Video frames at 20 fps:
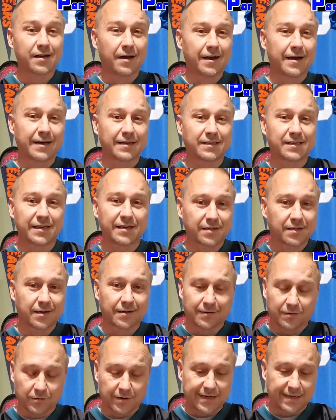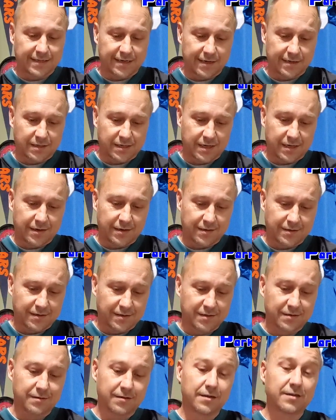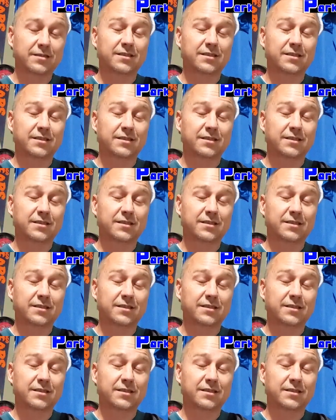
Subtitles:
INTs to 3 TTs,